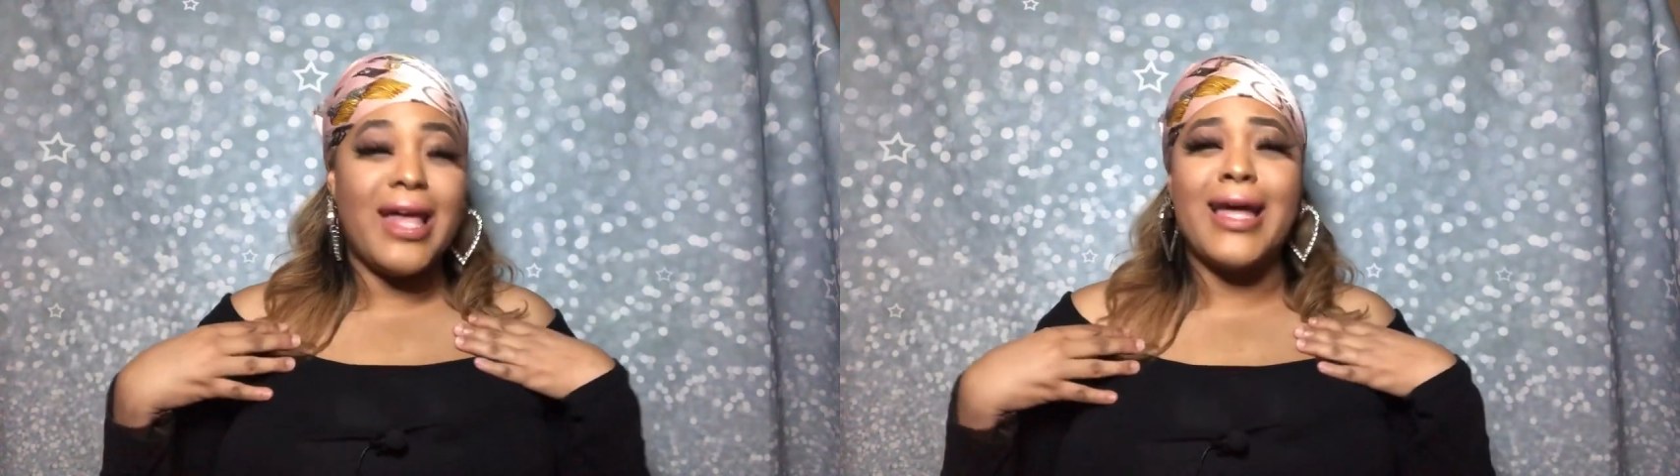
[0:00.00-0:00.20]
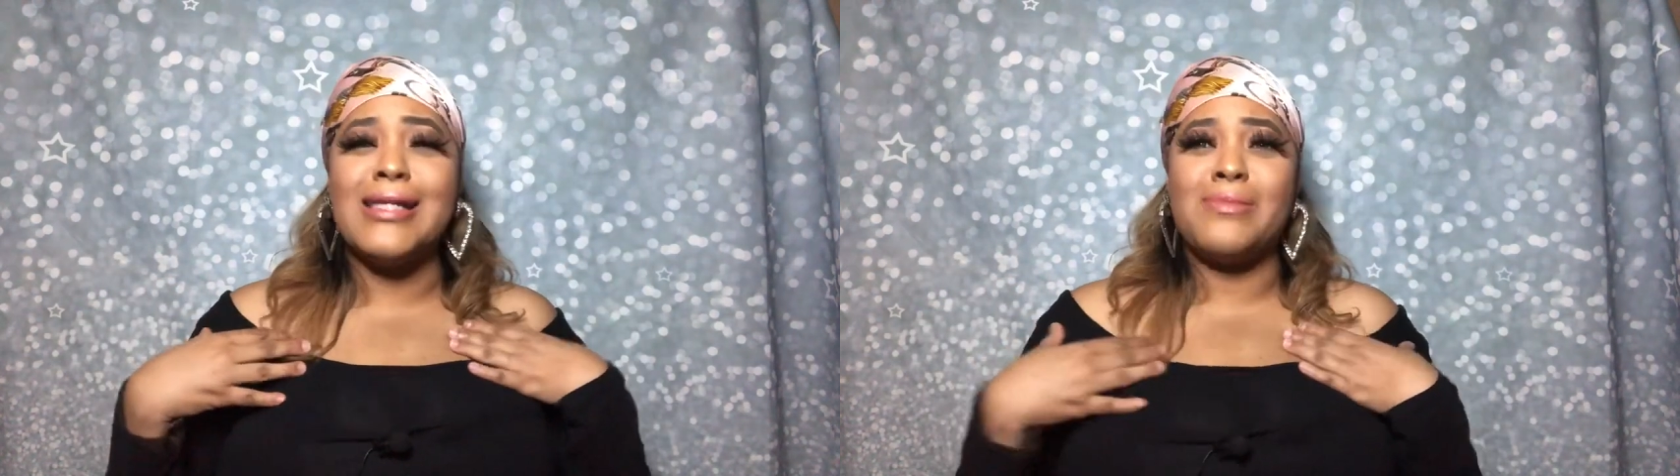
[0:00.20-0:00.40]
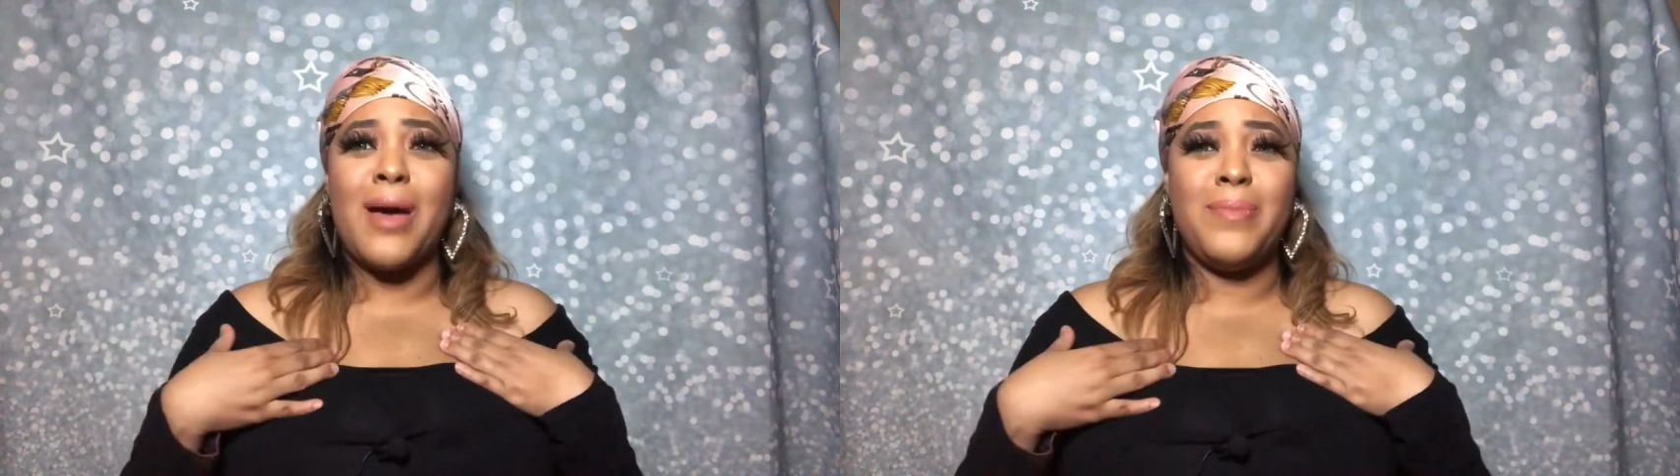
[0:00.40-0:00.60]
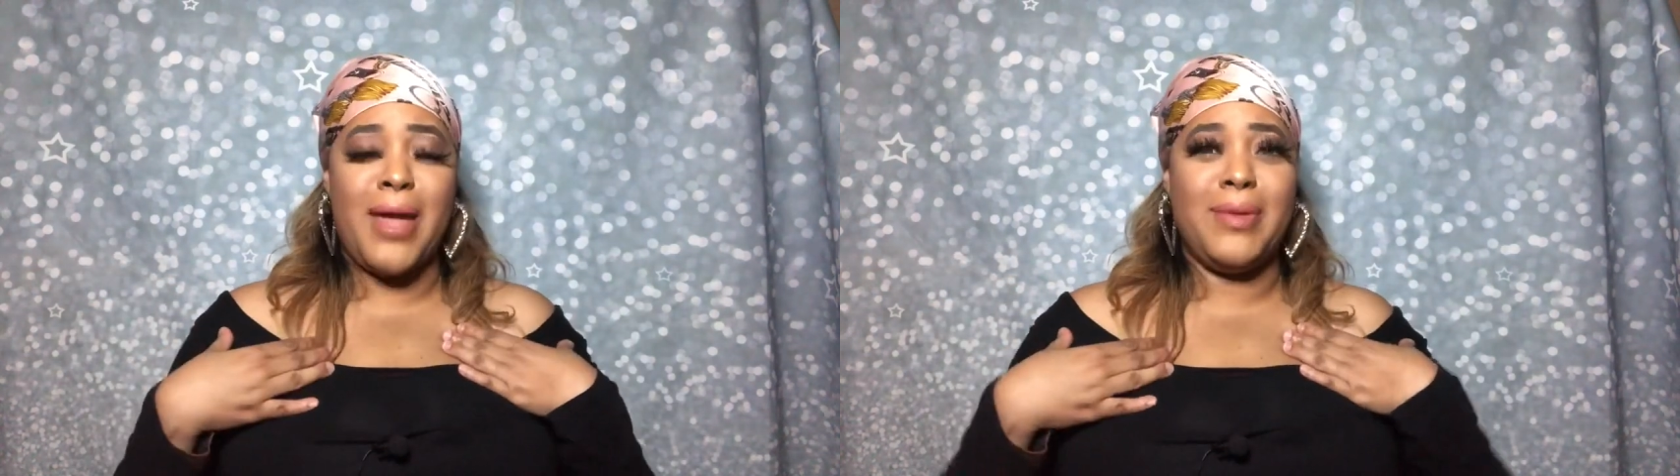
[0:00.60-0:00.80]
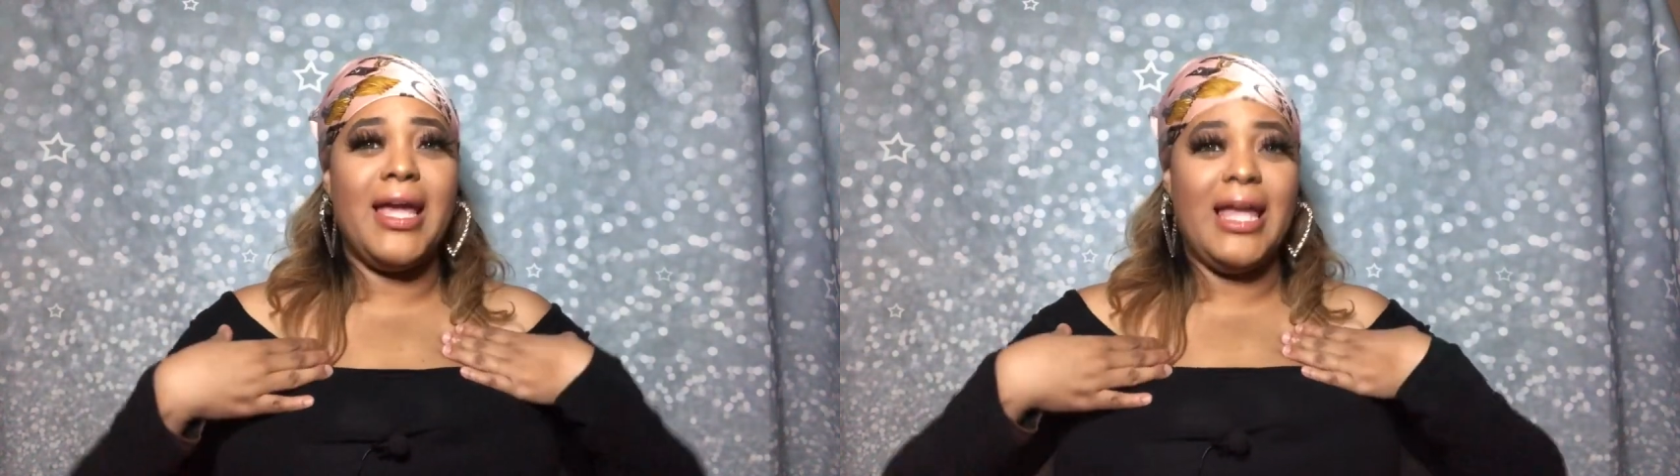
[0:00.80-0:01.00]
Like, is my
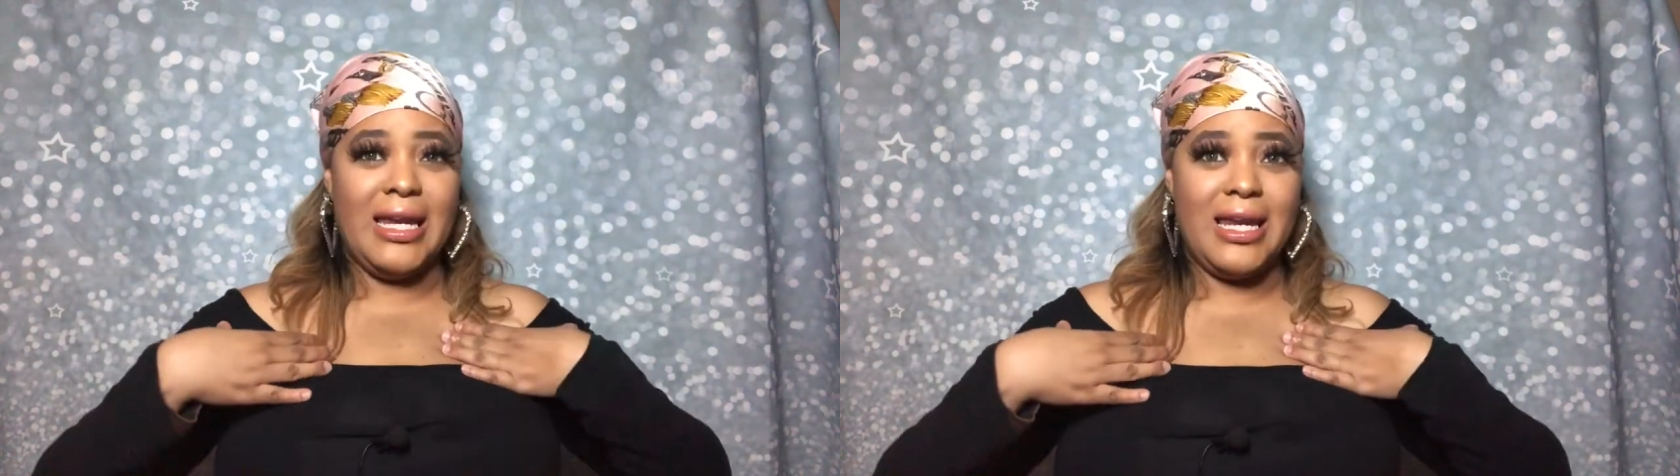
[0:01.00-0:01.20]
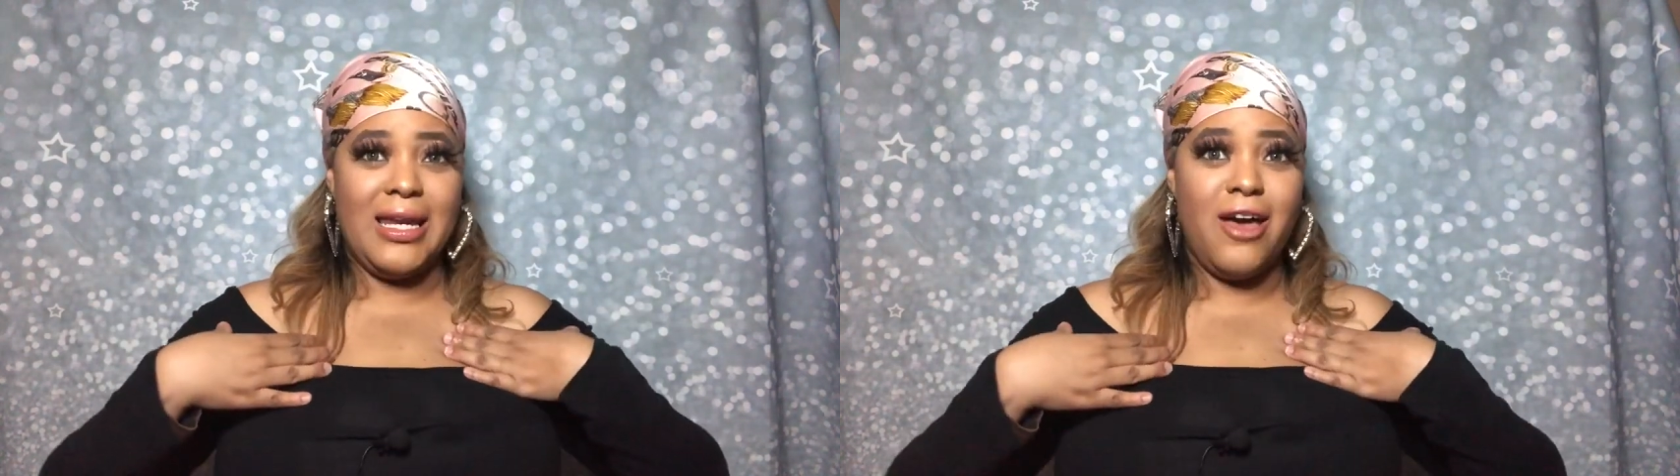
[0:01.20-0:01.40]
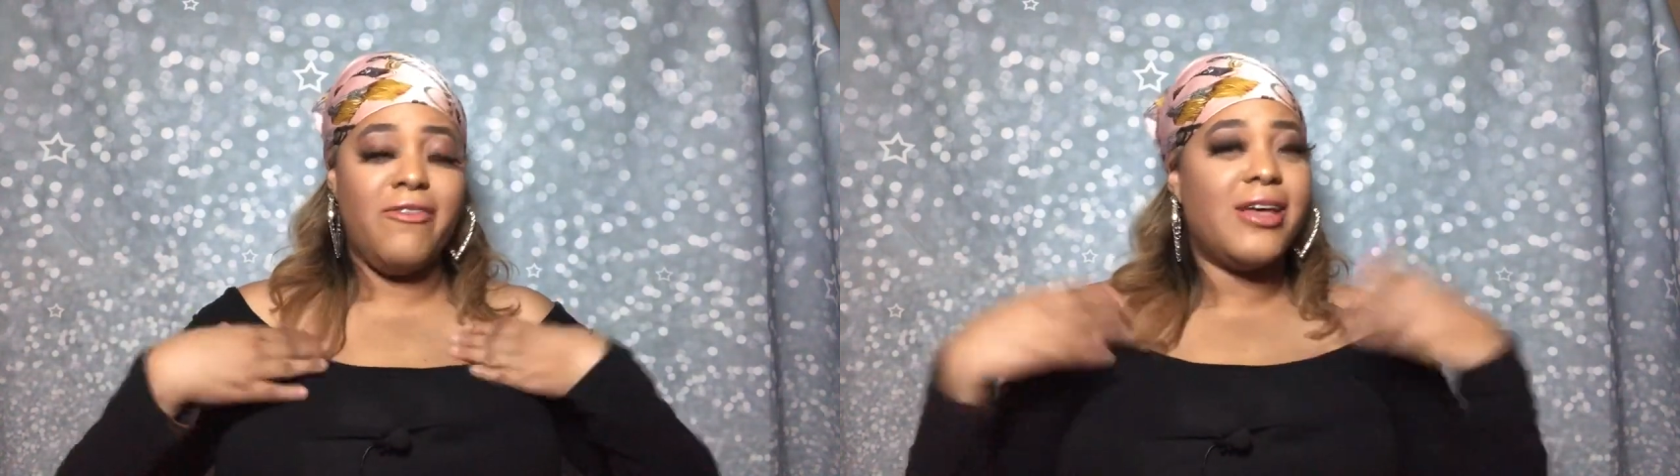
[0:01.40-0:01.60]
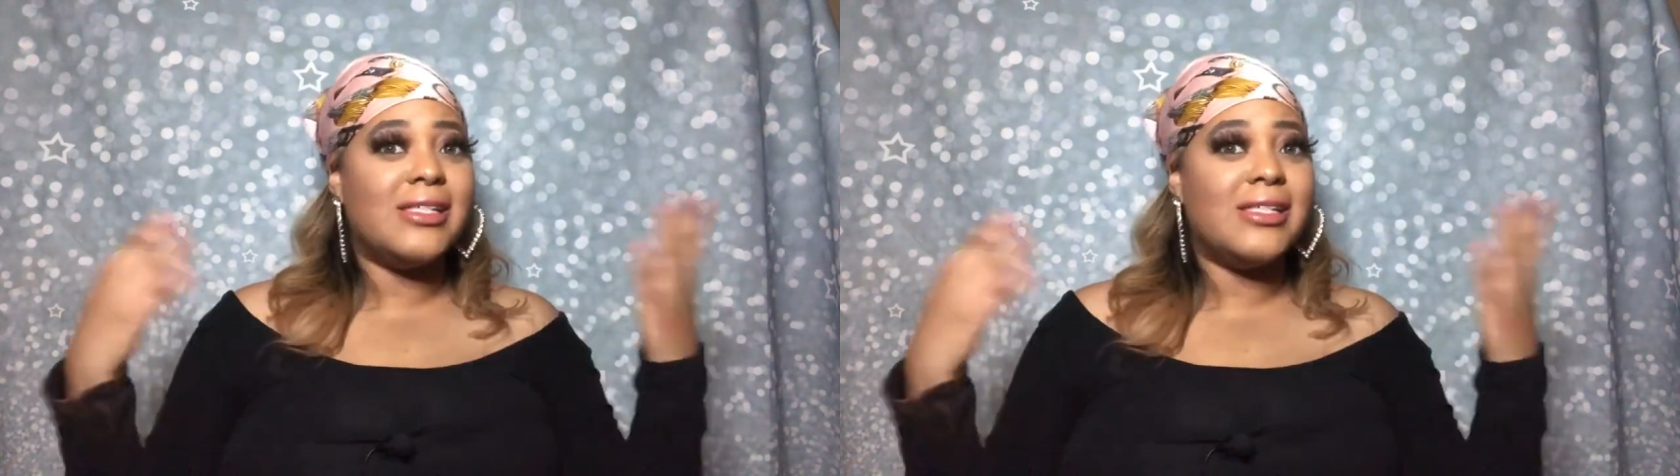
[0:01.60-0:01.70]
baby eating enough?